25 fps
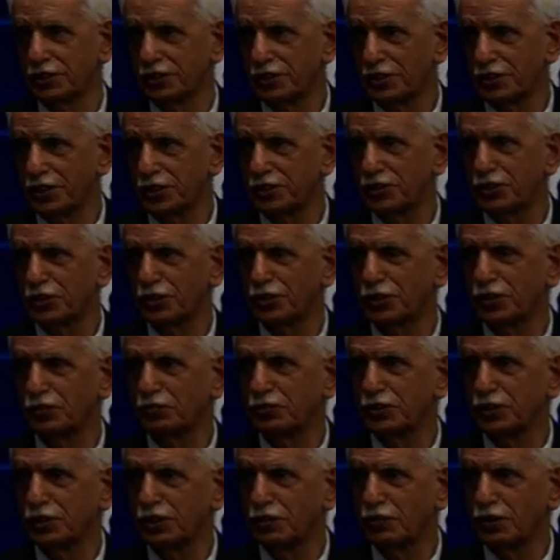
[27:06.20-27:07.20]
direction of
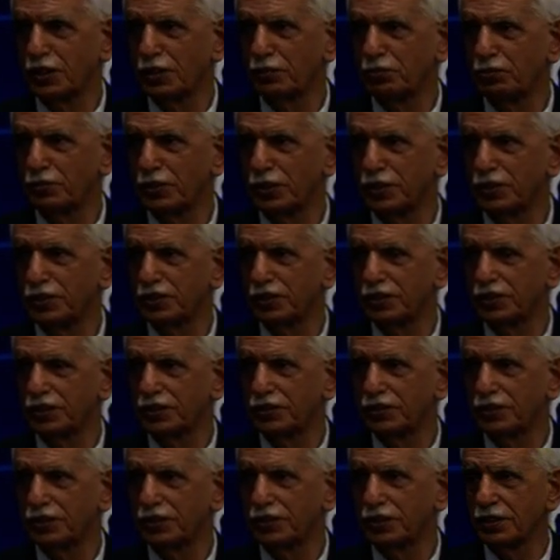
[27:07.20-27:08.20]
the development
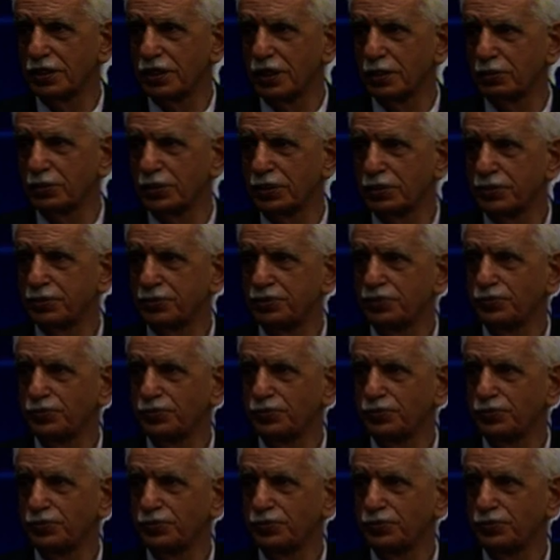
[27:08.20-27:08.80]
agenda, I mean,